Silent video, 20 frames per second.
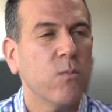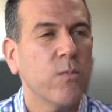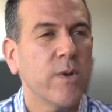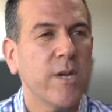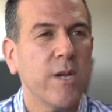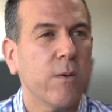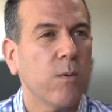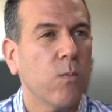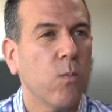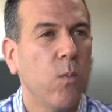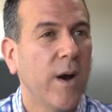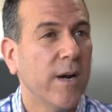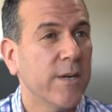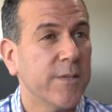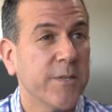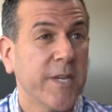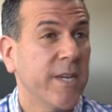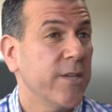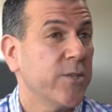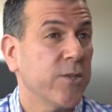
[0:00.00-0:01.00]
We want
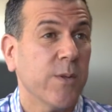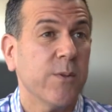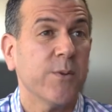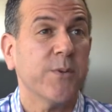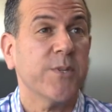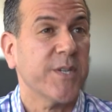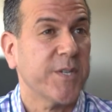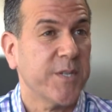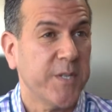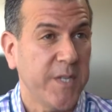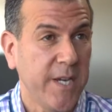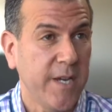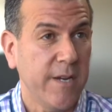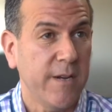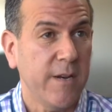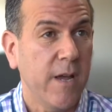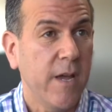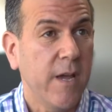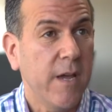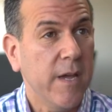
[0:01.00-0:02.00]
to see each other
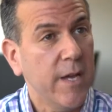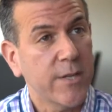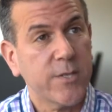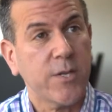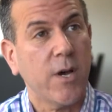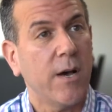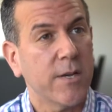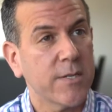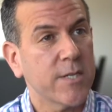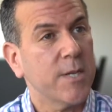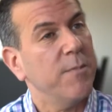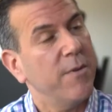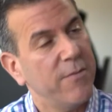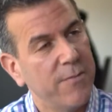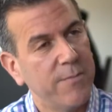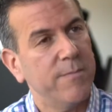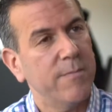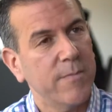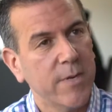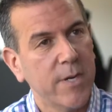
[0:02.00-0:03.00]
succeed. It's awesome
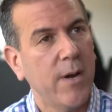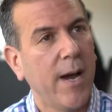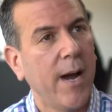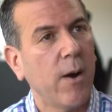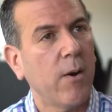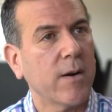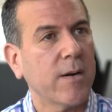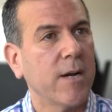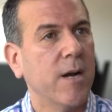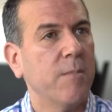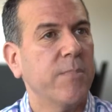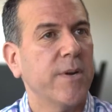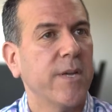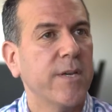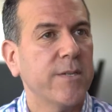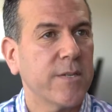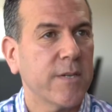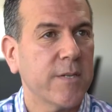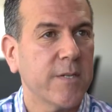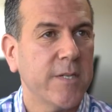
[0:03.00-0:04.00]
if our
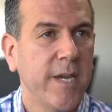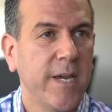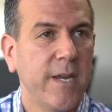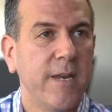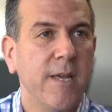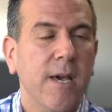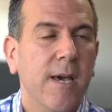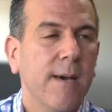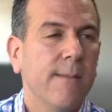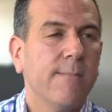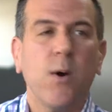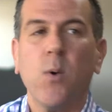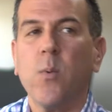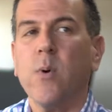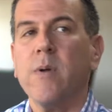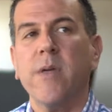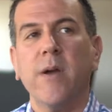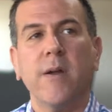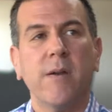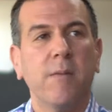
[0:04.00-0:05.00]
companies succeed, but
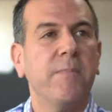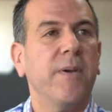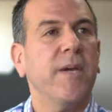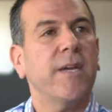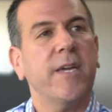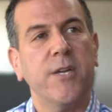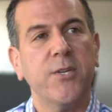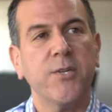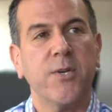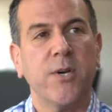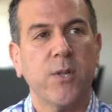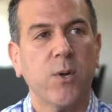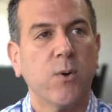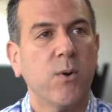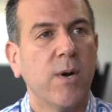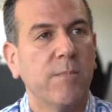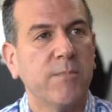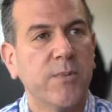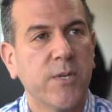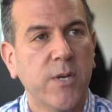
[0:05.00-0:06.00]
we're there to pick each
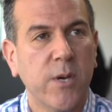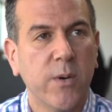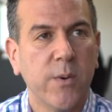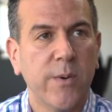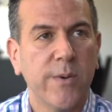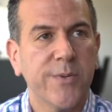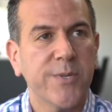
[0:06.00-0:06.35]
other up too.